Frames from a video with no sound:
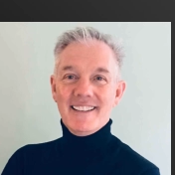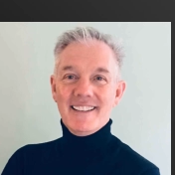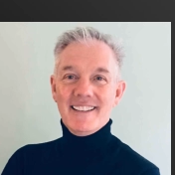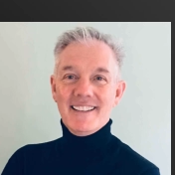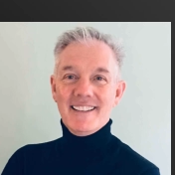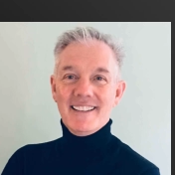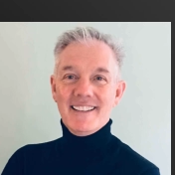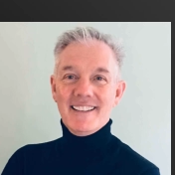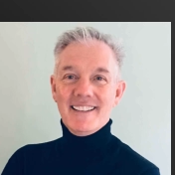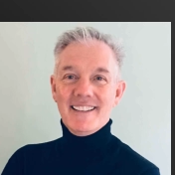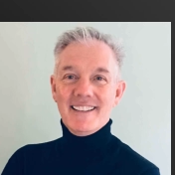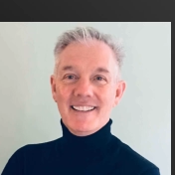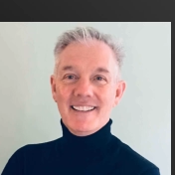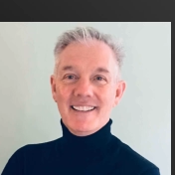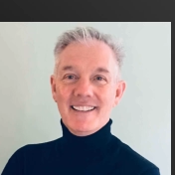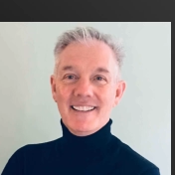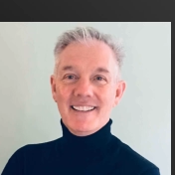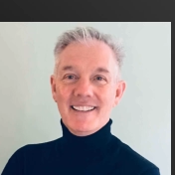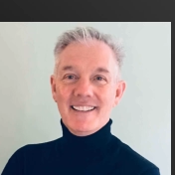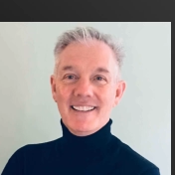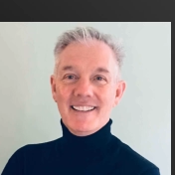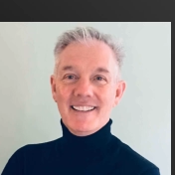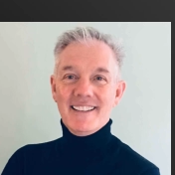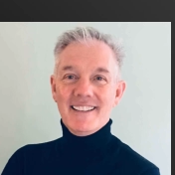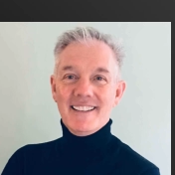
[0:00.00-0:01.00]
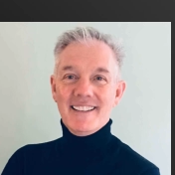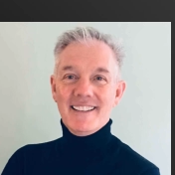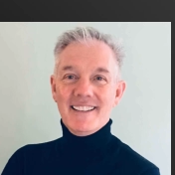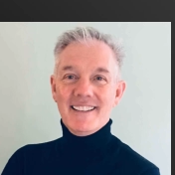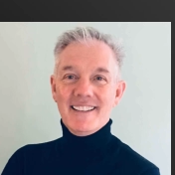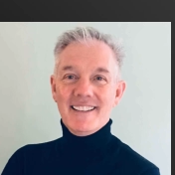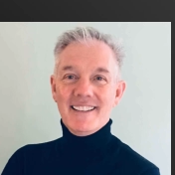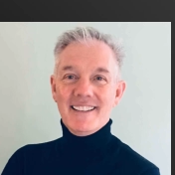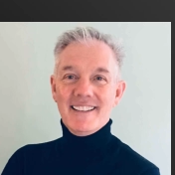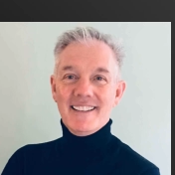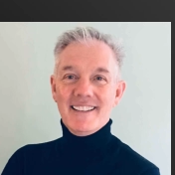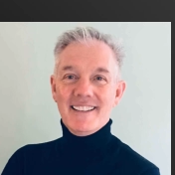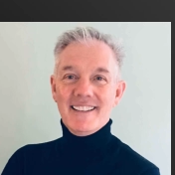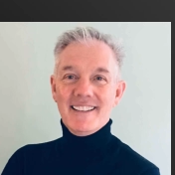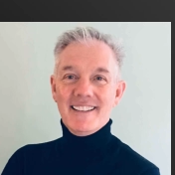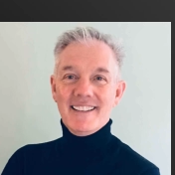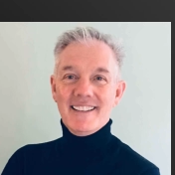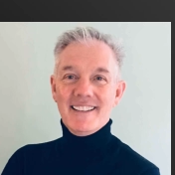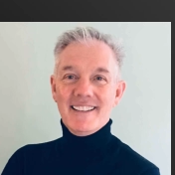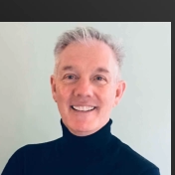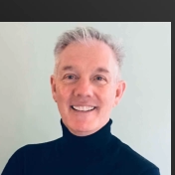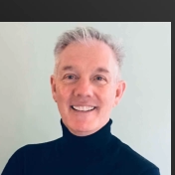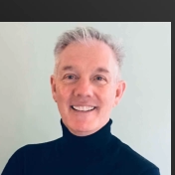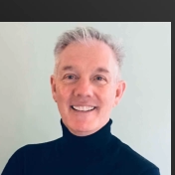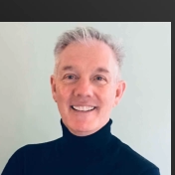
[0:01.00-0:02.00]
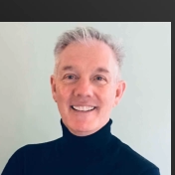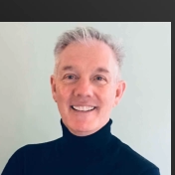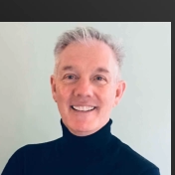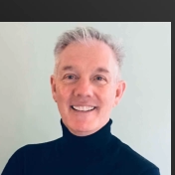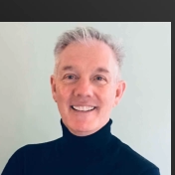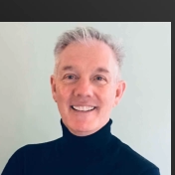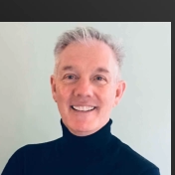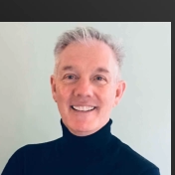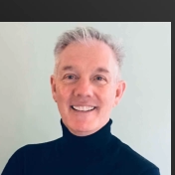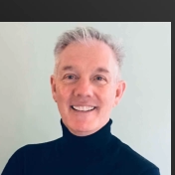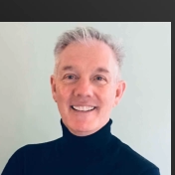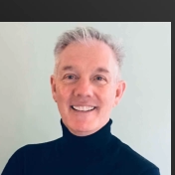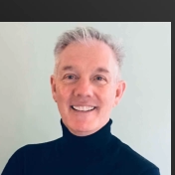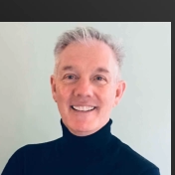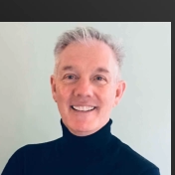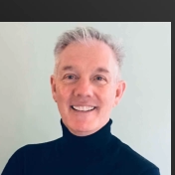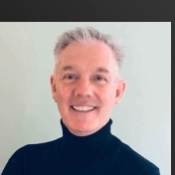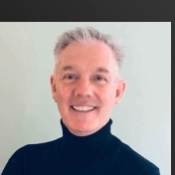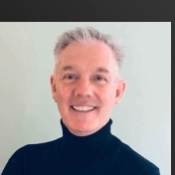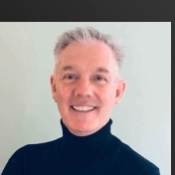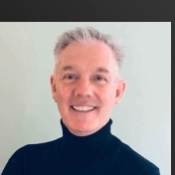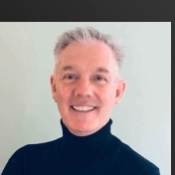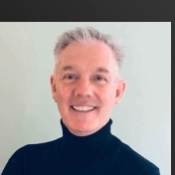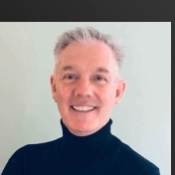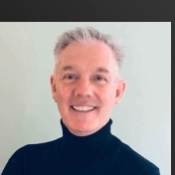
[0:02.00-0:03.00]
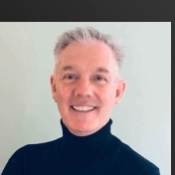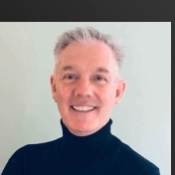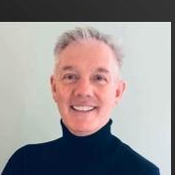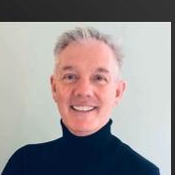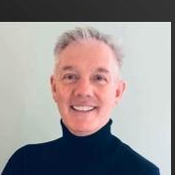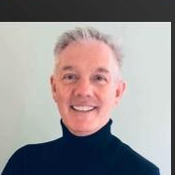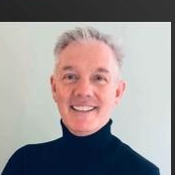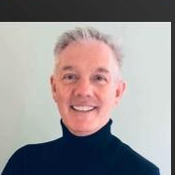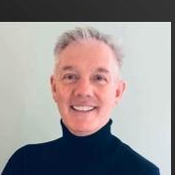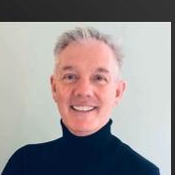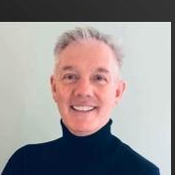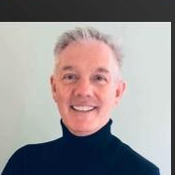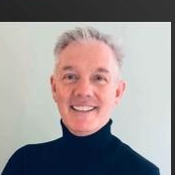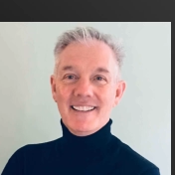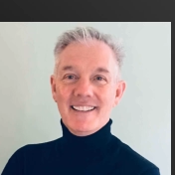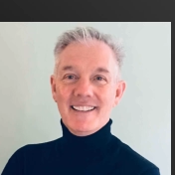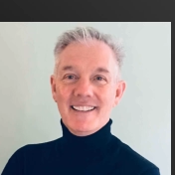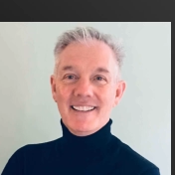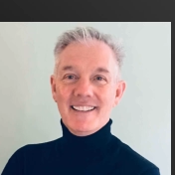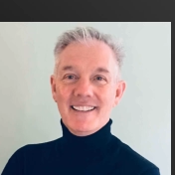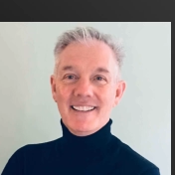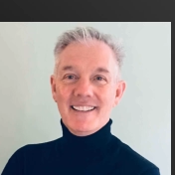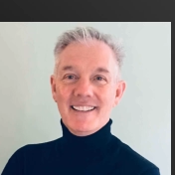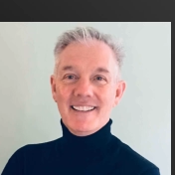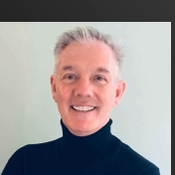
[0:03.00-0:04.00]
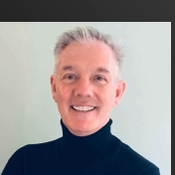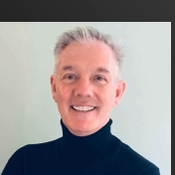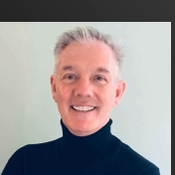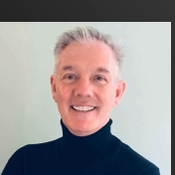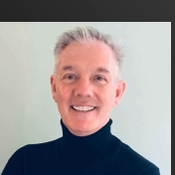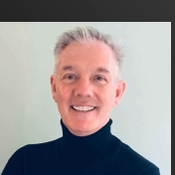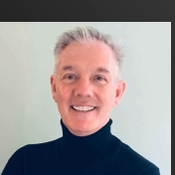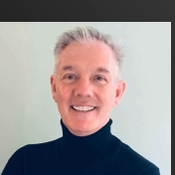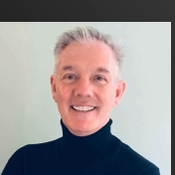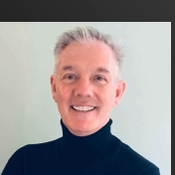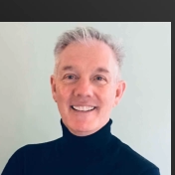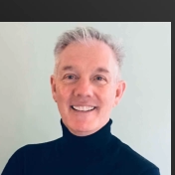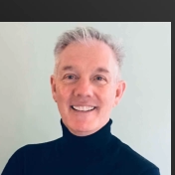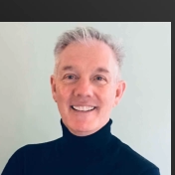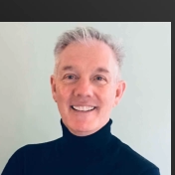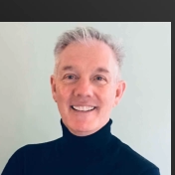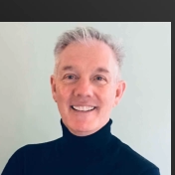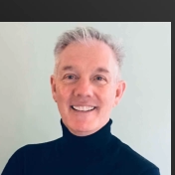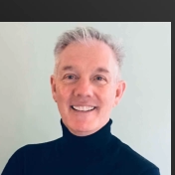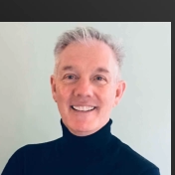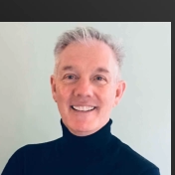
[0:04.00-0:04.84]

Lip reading: The face doesn't move, so there is nothing to read.